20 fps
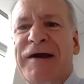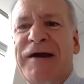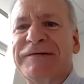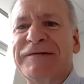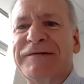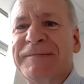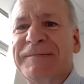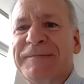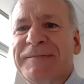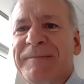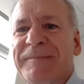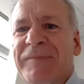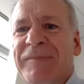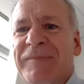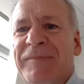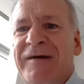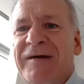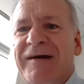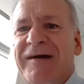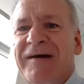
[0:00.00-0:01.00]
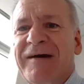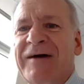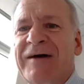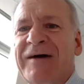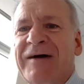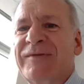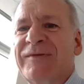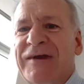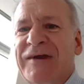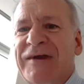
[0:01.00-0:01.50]
and then they become
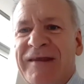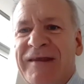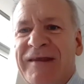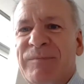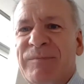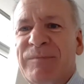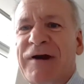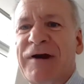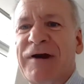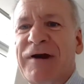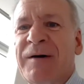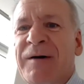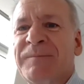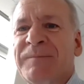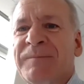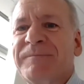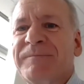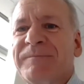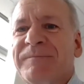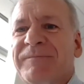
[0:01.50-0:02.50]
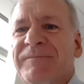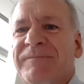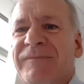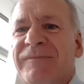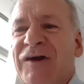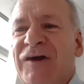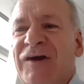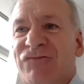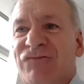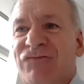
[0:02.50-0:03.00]
interesting to companies
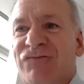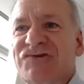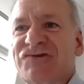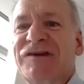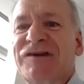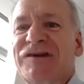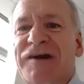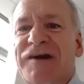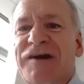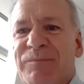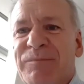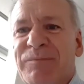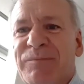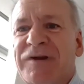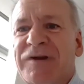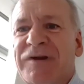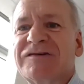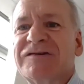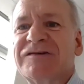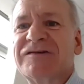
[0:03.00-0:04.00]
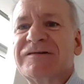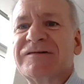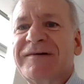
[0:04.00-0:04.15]
when there's a market.